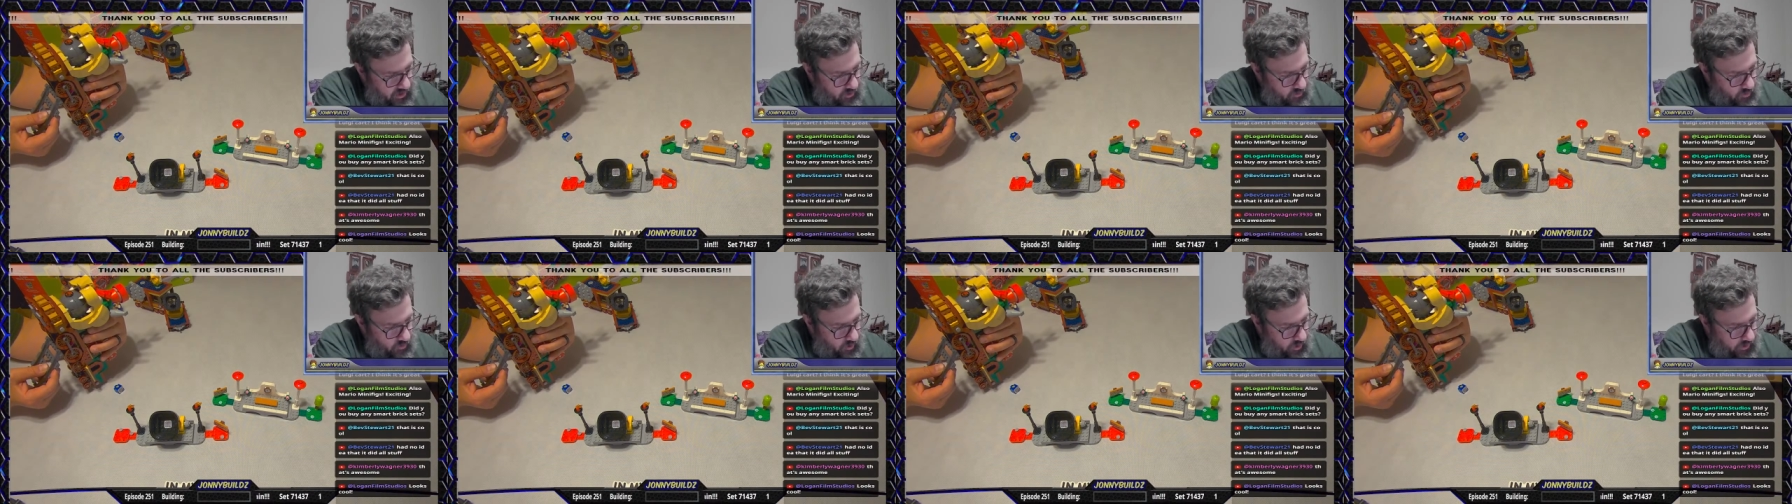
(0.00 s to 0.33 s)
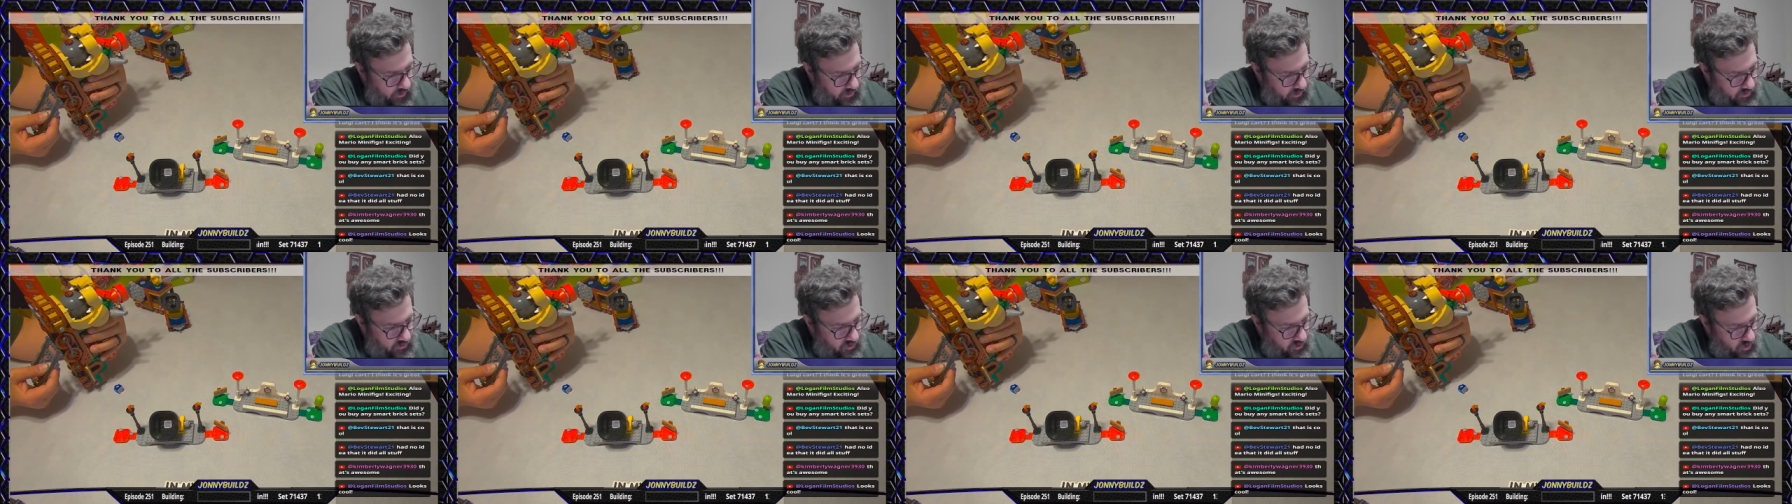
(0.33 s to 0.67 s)

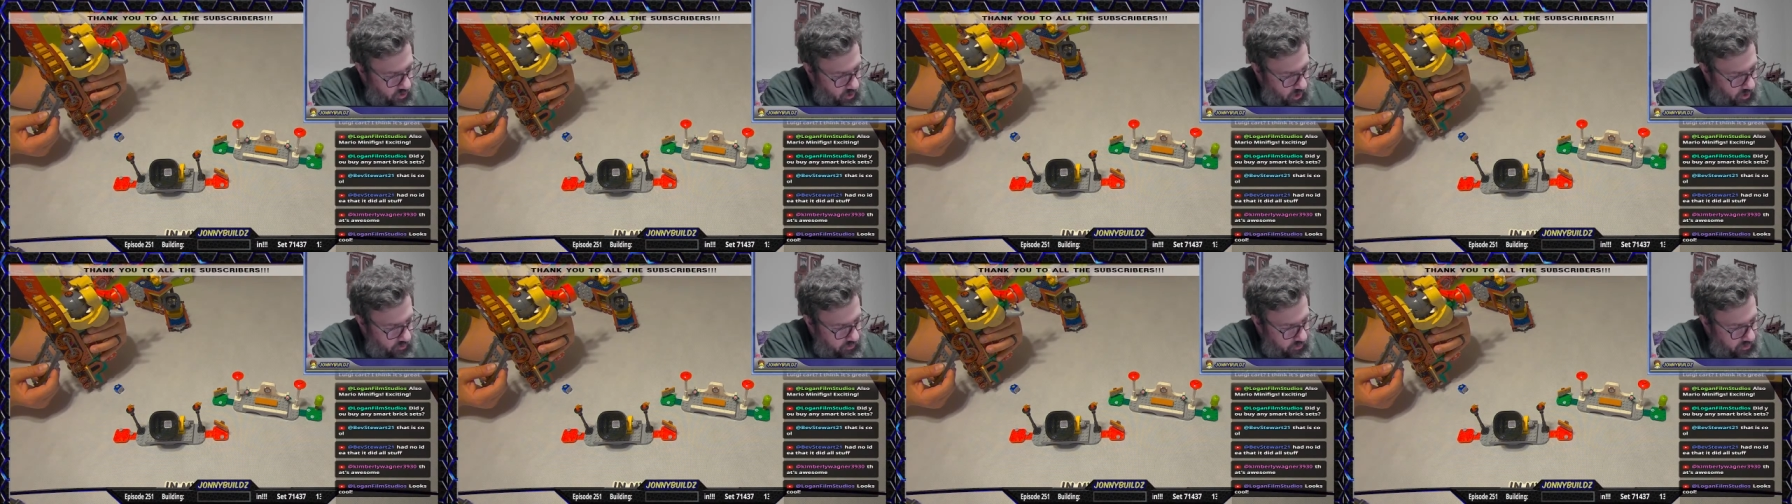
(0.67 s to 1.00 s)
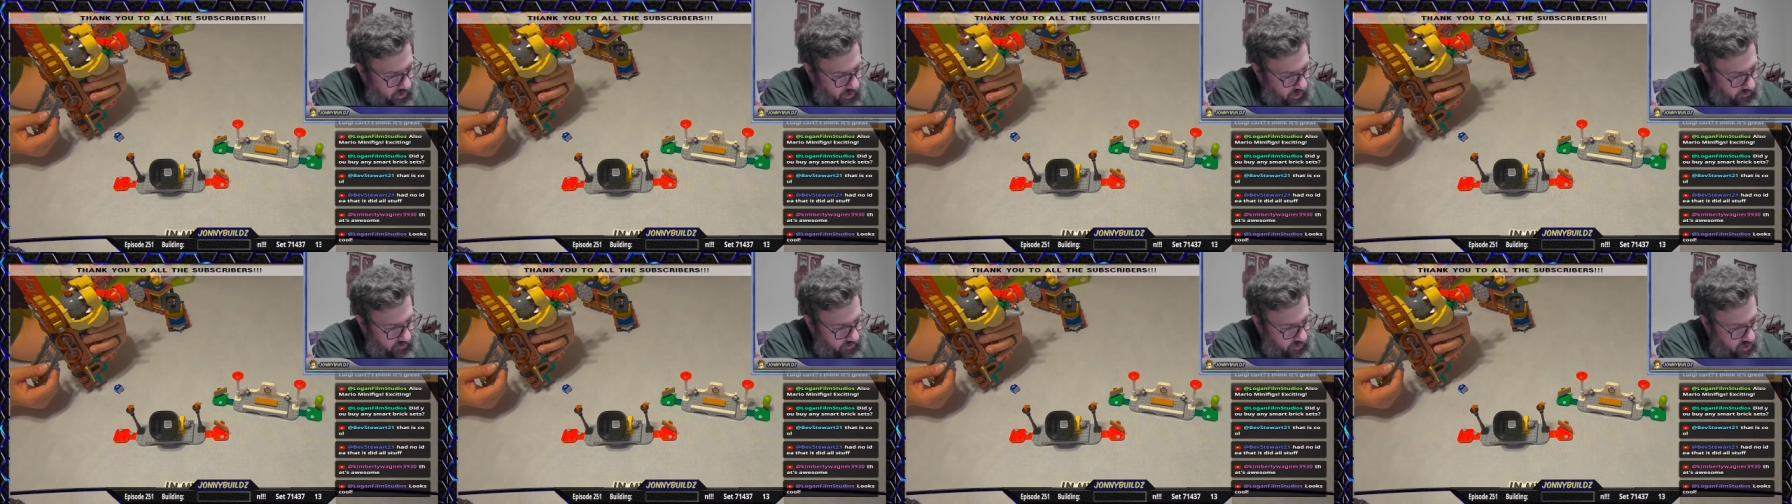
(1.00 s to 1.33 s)
wide, so I would
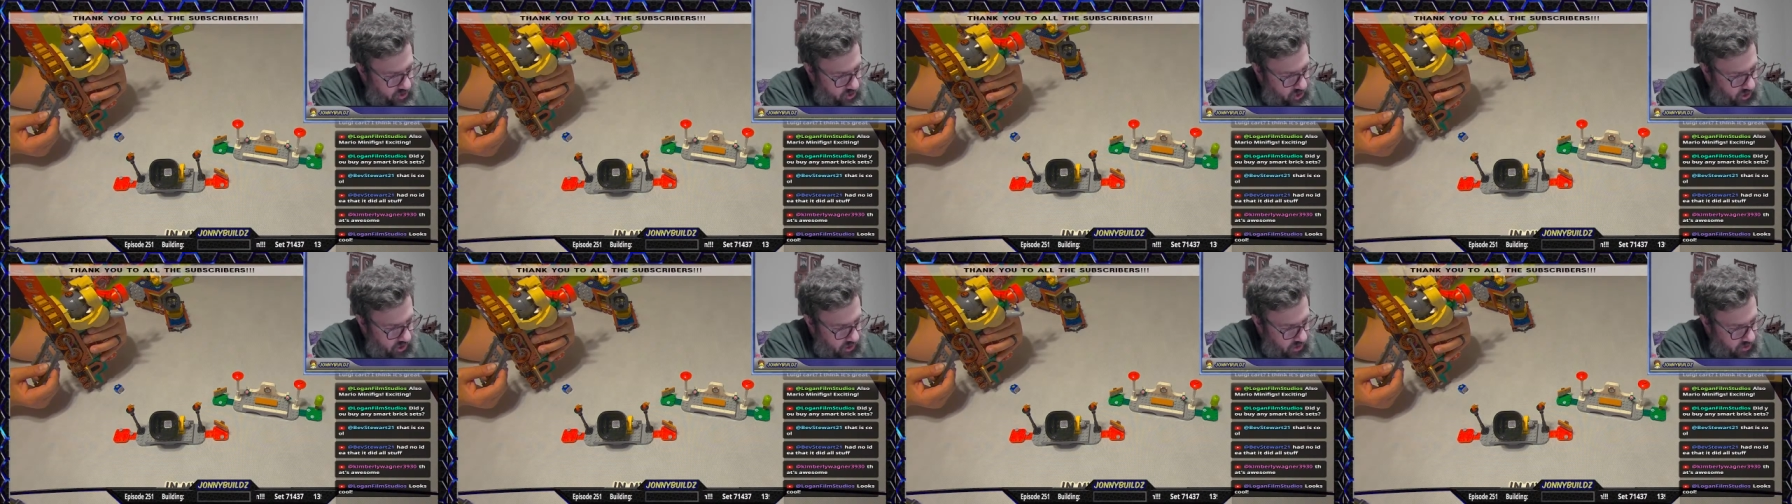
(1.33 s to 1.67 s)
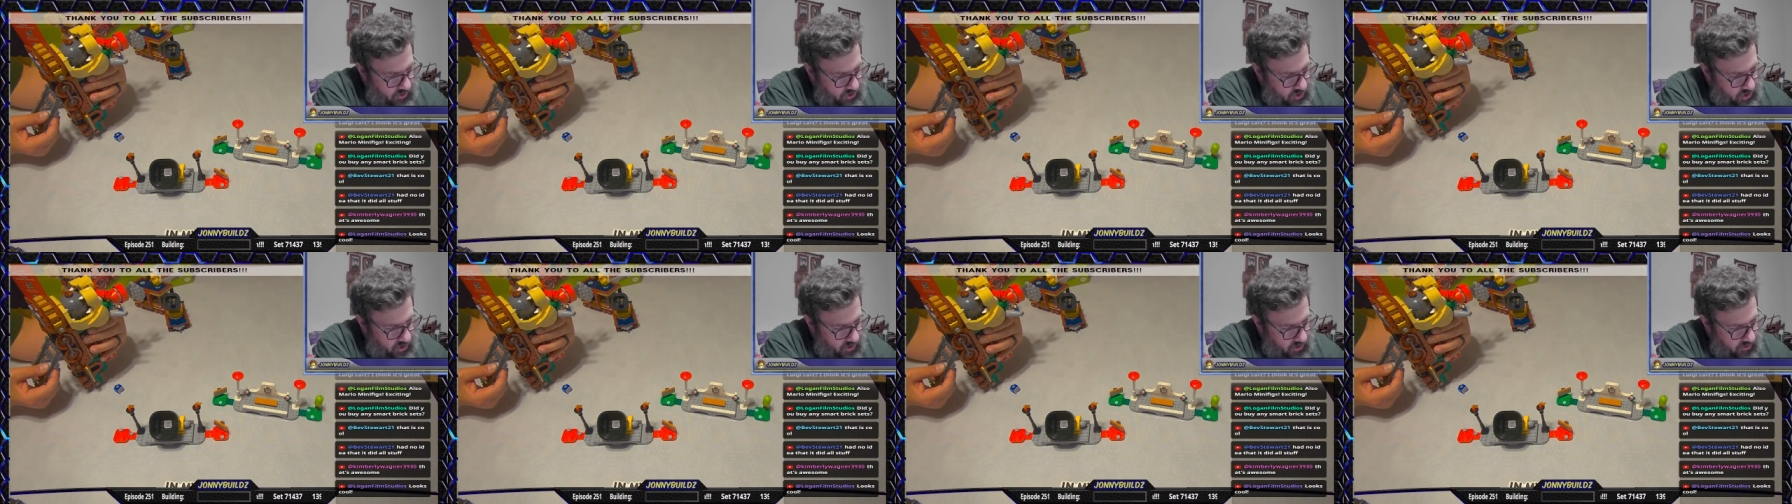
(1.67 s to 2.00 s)
have to change
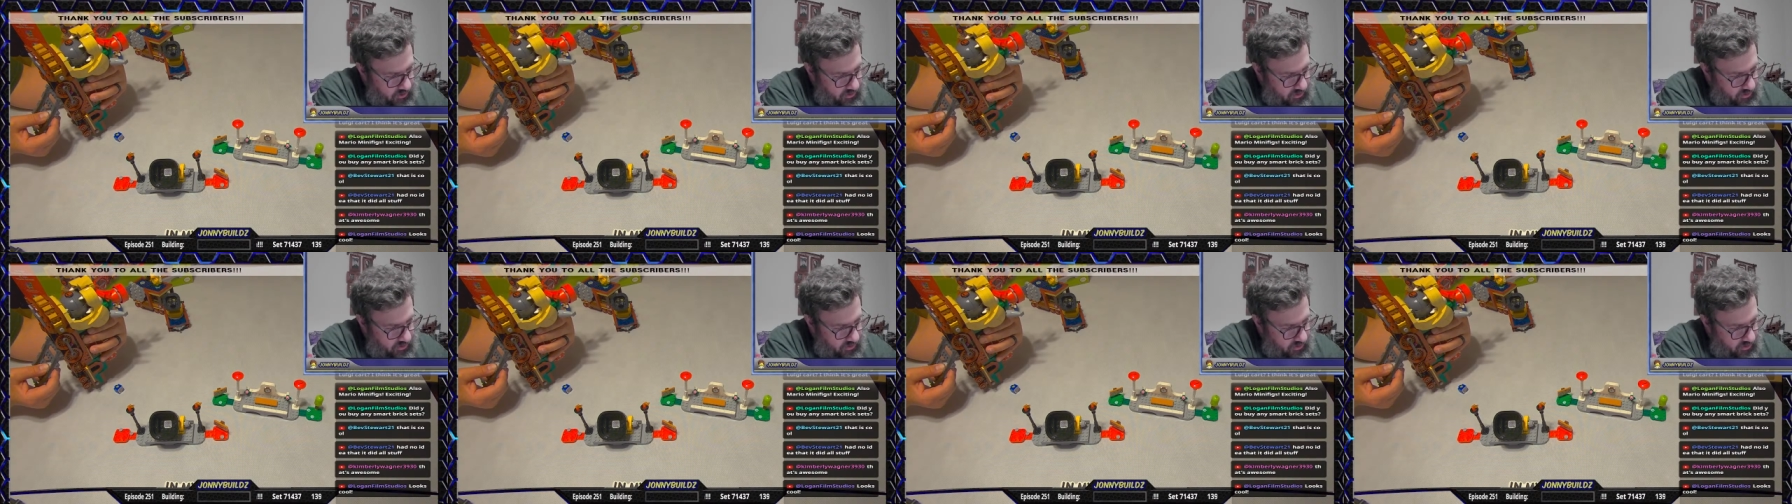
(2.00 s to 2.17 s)
it.